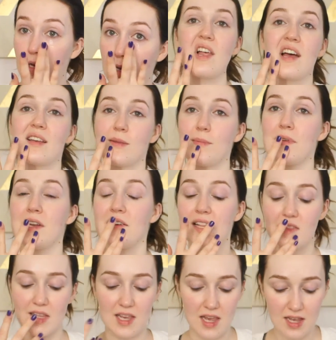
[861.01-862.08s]
Last but
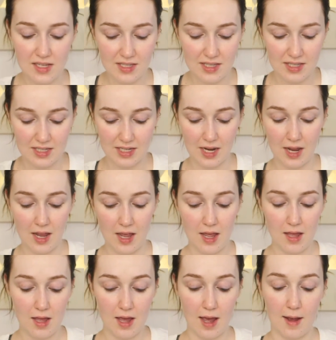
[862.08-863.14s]
not least,
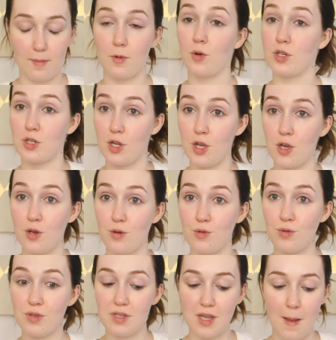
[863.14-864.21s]
I'm going to
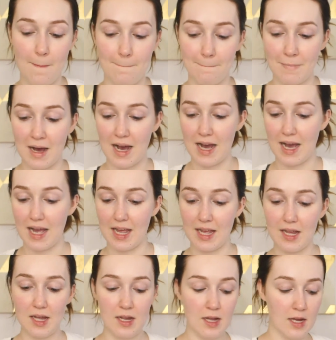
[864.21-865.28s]
use
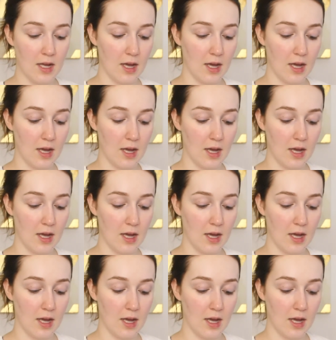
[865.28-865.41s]
my